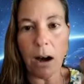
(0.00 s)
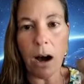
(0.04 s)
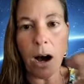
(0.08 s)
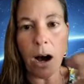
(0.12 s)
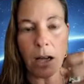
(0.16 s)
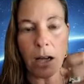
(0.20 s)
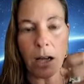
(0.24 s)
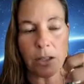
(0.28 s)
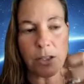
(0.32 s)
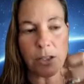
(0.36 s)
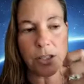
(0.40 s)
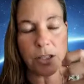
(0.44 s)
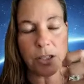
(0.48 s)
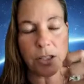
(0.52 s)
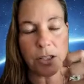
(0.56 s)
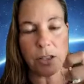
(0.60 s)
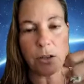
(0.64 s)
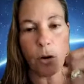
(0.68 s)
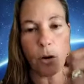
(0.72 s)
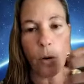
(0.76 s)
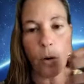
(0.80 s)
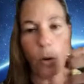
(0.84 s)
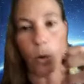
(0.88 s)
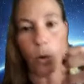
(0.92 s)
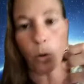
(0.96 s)
on to
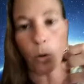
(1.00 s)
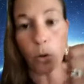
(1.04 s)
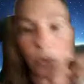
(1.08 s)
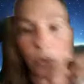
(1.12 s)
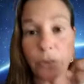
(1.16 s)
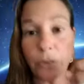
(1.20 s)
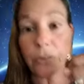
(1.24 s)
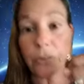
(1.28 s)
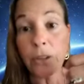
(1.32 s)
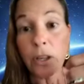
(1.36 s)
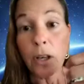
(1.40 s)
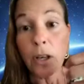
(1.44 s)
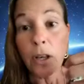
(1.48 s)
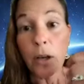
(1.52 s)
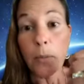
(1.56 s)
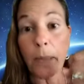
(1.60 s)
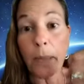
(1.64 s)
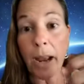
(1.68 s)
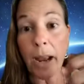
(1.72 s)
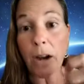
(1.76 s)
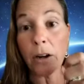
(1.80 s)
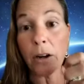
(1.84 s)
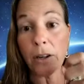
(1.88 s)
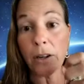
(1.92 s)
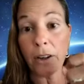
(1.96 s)
the old
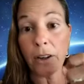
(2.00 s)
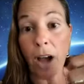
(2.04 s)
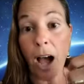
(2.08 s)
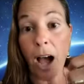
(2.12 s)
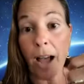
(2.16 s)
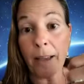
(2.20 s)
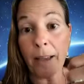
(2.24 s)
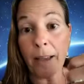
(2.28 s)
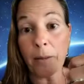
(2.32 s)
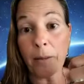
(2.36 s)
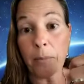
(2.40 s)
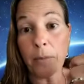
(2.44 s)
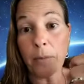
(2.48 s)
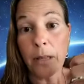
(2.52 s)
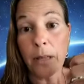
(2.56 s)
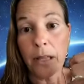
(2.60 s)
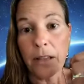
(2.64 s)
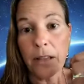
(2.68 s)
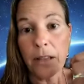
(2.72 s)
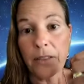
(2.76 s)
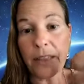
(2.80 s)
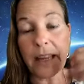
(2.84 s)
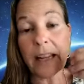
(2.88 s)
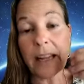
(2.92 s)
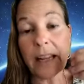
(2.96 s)
paradigm
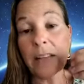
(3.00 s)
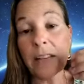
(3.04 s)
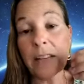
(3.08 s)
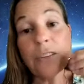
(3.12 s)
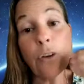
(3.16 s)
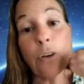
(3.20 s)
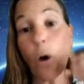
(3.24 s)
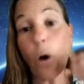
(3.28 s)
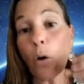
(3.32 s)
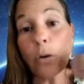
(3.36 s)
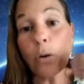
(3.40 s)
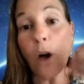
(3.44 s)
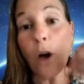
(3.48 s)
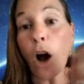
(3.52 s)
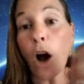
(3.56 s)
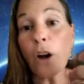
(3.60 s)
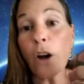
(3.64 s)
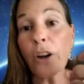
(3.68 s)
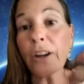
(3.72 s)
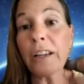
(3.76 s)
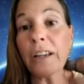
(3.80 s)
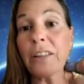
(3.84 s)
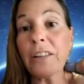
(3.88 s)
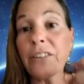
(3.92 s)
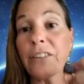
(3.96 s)
that is no
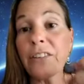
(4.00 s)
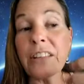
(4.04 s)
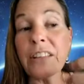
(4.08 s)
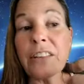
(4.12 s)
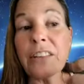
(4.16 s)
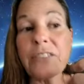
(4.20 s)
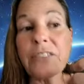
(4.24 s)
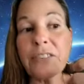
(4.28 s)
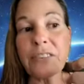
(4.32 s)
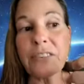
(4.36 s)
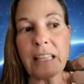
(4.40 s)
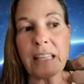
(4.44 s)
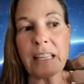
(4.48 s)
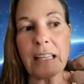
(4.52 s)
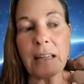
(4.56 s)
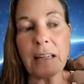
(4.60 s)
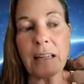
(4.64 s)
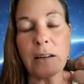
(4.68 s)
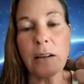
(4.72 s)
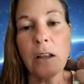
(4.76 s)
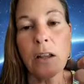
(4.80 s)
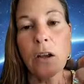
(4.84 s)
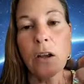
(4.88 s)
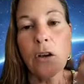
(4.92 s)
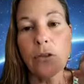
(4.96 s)
longer
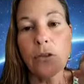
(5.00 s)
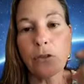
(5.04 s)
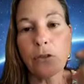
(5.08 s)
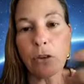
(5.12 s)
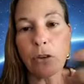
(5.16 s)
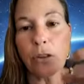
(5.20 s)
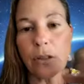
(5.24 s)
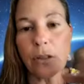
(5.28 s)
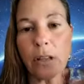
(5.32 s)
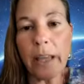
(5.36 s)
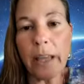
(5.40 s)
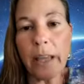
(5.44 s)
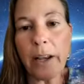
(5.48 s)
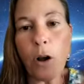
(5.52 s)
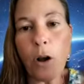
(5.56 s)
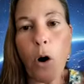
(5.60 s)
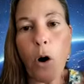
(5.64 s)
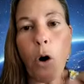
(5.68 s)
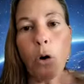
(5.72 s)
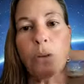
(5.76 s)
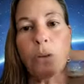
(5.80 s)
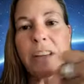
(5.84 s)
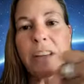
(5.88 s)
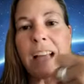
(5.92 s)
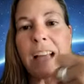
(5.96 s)
existing. So they're like
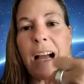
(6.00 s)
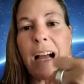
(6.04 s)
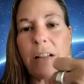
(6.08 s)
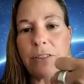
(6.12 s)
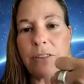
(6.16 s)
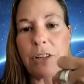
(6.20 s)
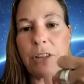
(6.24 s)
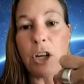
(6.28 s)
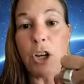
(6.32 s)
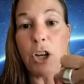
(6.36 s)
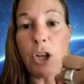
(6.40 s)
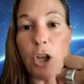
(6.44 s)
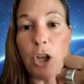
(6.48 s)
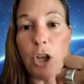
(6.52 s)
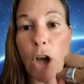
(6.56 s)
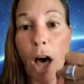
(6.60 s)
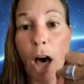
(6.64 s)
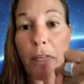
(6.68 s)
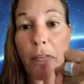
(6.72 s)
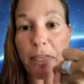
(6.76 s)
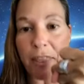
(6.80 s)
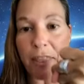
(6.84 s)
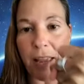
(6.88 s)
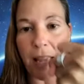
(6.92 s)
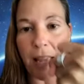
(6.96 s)
holding on to
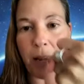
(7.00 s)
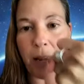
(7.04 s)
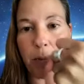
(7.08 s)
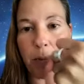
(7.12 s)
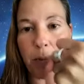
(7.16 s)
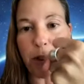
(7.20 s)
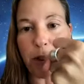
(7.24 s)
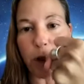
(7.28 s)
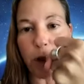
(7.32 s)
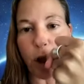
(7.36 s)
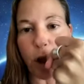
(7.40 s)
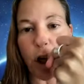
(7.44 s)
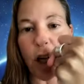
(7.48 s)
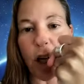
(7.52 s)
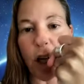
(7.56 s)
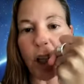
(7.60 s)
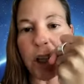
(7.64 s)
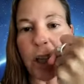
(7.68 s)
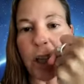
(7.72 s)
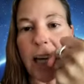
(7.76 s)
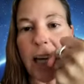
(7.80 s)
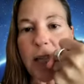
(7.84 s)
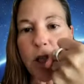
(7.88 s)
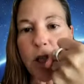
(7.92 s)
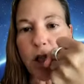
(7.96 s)
nothing, but they're
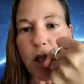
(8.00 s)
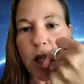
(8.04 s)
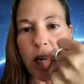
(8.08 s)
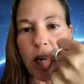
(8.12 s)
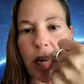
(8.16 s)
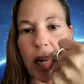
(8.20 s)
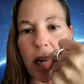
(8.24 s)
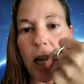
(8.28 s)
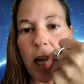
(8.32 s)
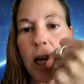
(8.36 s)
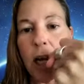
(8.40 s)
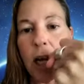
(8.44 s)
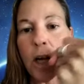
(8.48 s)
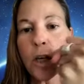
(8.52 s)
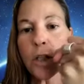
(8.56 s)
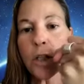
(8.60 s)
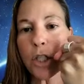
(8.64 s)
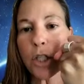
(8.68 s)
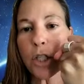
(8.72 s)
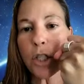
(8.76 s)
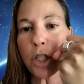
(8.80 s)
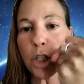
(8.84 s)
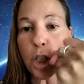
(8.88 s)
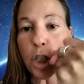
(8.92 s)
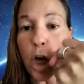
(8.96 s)
clenching
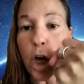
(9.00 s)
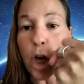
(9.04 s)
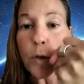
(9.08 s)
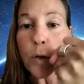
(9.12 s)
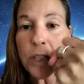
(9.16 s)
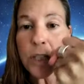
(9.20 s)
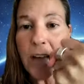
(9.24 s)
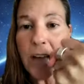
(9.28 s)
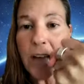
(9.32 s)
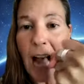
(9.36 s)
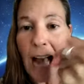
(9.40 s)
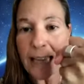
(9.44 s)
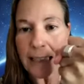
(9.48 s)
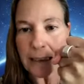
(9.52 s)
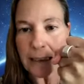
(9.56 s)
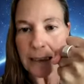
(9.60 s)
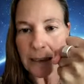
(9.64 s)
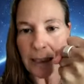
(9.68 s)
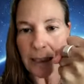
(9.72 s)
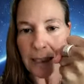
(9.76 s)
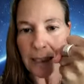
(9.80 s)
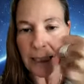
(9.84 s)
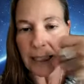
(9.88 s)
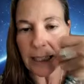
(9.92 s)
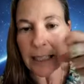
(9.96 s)
so
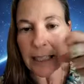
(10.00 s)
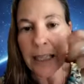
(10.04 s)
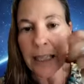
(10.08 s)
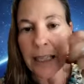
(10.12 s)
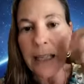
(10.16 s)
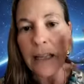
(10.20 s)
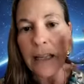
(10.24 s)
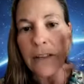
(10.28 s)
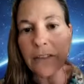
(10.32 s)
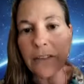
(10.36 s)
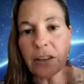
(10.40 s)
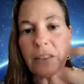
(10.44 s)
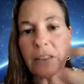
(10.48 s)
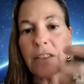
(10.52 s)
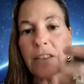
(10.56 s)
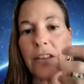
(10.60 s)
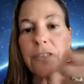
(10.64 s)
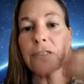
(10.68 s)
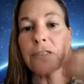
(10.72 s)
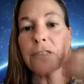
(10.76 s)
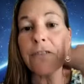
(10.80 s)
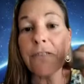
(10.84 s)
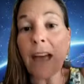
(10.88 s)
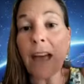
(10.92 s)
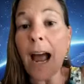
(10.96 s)
tightly to
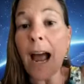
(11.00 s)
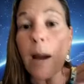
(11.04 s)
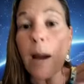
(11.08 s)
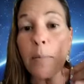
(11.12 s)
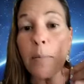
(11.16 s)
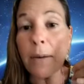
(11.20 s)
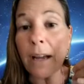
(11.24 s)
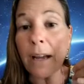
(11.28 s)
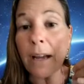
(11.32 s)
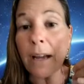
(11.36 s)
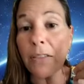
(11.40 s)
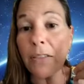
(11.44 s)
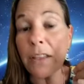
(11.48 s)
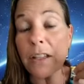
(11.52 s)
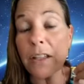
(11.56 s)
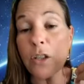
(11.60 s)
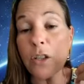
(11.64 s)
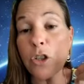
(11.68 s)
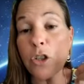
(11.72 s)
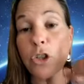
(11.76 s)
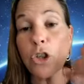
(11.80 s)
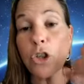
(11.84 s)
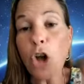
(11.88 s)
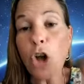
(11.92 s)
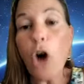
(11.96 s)
this fabric that
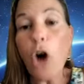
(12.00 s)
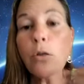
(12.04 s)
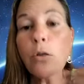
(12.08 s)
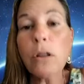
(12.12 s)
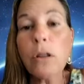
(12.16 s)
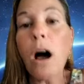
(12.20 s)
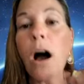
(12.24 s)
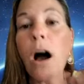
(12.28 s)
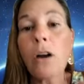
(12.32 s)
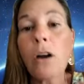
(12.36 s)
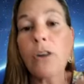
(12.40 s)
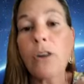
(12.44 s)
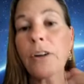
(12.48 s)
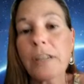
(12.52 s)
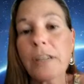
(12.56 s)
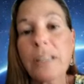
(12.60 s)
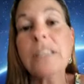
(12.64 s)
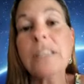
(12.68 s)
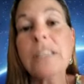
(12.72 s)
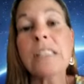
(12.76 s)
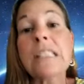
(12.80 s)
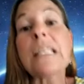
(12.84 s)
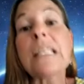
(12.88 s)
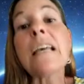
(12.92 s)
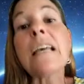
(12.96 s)
no longer
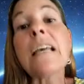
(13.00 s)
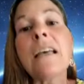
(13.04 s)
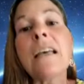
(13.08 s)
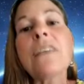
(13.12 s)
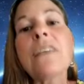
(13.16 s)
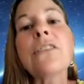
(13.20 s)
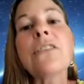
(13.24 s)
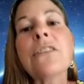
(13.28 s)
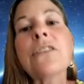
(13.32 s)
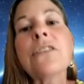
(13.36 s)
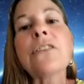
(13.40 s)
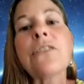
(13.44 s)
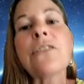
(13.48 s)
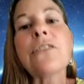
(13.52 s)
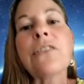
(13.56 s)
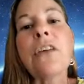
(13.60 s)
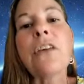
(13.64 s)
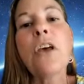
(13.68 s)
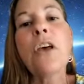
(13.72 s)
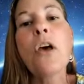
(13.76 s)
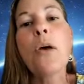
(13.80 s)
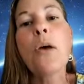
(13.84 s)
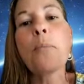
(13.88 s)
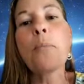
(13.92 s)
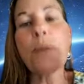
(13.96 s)
exists,
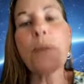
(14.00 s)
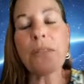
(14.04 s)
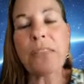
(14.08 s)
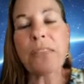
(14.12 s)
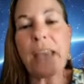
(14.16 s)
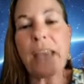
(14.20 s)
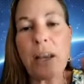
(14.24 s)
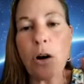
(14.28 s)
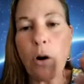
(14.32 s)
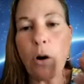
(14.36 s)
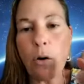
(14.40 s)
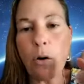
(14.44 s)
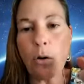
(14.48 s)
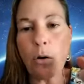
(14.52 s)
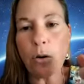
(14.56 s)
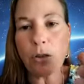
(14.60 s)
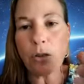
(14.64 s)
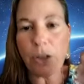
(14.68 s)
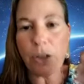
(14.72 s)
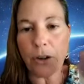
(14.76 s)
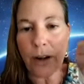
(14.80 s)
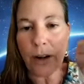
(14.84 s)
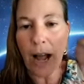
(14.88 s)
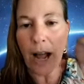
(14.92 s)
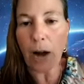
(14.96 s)
but they don't,
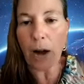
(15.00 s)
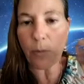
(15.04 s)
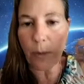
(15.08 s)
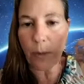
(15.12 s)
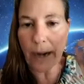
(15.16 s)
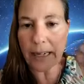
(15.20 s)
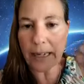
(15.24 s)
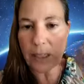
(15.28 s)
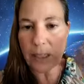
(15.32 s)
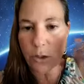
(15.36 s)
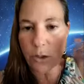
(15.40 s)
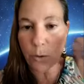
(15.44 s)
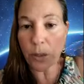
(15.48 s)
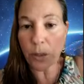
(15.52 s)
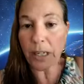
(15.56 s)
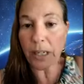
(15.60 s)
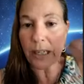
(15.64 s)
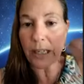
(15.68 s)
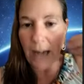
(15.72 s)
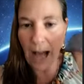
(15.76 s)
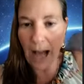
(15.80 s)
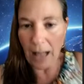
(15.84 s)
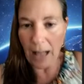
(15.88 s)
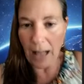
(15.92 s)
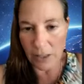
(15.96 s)
they're not ready to
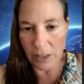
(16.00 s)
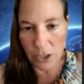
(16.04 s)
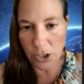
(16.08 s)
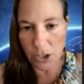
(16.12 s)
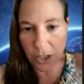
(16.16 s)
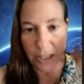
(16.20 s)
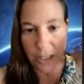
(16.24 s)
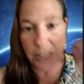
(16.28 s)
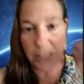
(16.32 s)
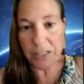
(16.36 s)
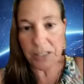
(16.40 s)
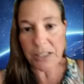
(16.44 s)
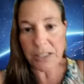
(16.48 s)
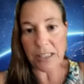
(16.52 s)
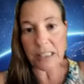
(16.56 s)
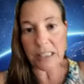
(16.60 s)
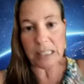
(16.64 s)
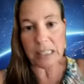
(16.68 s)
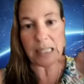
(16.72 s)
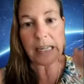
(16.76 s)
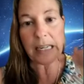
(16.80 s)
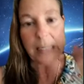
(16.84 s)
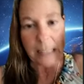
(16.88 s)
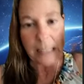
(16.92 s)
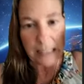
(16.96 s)
acknowledge that it doesn't
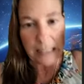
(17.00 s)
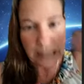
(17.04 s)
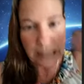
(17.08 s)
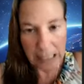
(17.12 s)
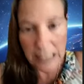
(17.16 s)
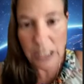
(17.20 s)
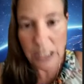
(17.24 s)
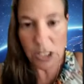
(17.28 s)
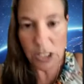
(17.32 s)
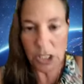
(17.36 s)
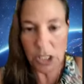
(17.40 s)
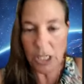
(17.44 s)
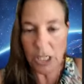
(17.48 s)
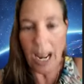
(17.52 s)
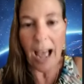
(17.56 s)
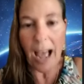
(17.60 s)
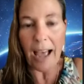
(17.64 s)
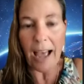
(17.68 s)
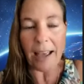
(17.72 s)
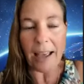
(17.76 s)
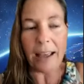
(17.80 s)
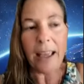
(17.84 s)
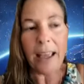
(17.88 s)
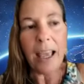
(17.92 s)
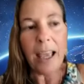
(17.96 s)
exist
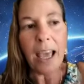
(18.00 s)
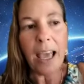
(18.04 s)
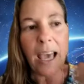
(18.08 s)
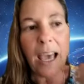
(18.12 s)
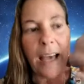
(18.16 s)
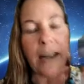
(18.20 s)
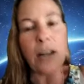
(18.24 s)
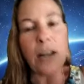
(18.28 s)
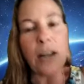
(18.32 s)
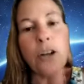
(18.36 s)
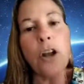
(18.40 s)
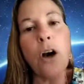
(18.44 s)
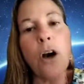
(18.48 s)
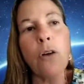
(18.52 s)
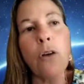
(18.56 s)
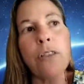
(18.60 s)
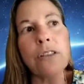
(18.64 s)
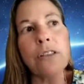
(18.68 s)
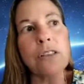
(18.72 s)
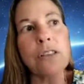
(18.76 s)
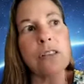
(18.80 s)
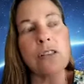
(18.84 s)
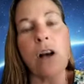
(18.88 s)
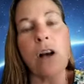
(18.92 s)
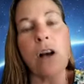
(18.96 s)
yet. And I know
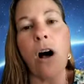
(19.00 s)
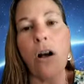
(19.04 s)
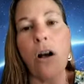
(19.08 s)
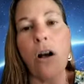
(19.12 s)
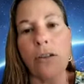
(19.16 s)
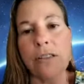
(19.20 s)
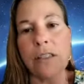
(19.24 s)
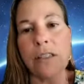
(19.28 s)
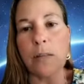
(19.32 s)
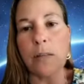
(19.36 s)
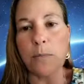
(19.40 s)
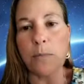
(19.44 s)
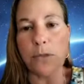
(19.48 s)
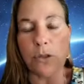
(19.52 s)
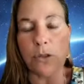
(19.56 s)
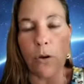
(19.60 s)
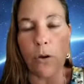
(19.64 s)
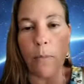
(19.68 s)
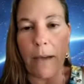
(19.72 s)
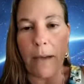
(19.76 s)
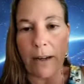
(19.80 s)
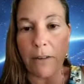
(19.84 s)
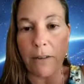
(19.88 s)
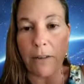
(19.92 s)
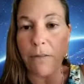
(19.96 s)
this is all seems so
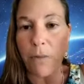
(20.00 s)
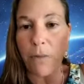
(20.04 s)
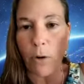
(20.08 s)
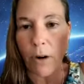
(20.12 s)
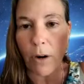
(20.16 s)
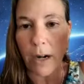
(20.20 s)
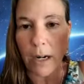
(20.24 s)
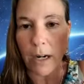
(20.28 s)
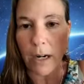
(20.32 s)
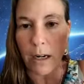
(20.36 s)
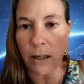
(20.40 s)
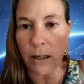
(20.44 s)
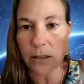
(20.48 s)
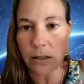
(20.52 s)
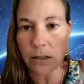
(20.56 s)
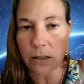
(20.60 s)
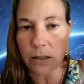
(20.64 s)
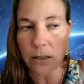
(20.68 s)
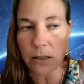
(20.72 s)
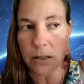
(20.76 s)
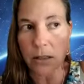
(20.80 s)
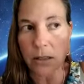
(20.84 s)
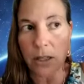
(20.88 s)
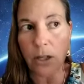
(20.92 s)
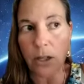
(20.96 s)
metaphoric
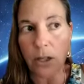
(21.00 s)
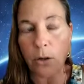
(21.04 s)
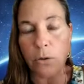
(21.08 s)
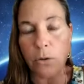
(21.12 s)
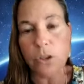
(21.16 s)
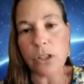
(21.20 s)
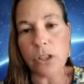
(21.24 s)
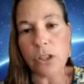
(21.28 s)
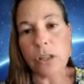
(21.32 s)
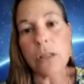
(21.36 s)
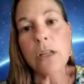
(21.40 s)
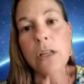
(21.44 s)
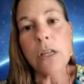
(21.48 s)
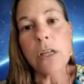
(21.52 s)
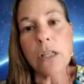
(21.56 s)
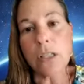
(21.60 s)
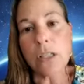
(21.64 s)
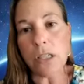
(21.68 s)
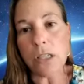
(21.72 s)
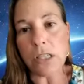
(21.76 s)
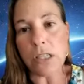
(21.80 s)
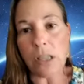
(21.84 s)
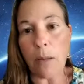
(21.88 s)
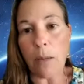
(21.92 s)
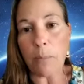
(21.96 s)
to, you know, to
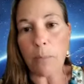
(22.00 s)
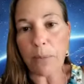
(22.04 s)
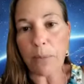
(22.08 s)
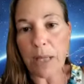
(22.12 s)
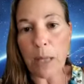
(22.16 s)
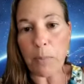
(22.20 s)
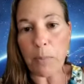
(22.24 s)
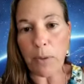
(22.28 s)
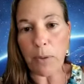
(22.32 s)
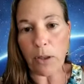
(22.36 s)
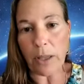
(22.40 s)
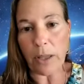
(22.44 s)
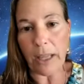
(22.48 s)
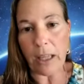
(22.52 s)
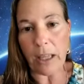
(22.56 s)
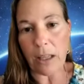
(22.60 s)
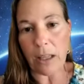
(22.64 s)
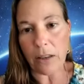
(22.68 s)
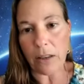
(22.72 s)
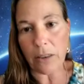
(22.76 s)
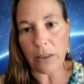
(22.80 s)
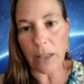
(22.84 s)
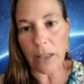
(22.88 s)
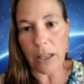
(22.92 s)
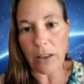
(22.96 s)
to some people like
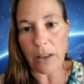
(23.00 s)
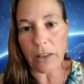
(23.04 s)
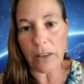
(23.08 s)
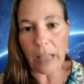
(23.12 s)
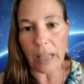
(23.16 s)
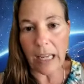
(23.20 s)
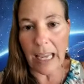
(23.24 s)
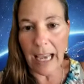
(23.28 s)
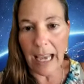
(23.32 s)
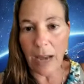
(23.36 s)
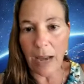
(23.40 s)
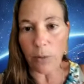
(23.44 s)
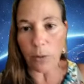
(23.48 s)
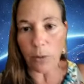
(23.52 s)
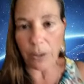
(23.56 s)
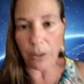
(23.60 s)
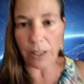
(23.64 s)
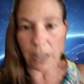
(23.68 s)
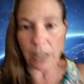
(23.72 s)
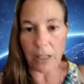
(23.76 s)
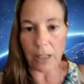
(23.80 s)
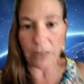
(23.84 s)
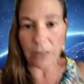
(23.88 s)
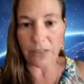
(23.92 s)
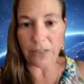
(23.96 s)
that that can't really
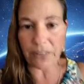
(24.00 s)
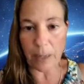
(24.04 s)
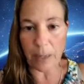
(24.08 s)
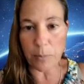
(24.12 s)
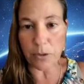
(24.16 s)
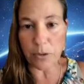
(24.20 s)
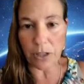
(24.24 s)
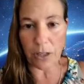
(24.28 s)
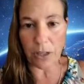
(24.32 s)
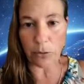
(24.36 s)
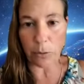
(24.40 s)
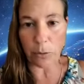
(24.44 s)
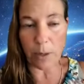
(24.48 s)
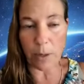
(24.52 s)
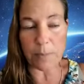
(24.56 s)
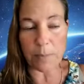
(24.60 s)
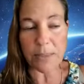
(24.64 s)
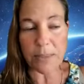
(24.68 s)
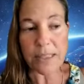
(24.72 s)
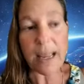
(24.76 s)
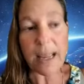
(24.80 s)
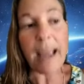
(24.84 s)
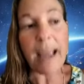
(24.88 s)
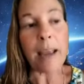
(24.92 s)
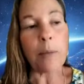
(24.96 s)
conceptualize what I'm
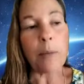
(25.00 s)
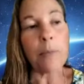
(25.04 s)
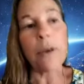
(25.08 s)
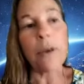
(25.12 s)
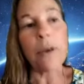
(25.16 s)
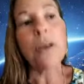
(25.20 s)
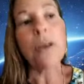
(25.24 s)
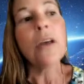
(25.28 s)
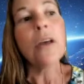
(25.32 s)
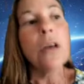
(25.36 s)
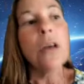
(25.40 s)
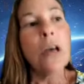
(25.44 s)
saying, but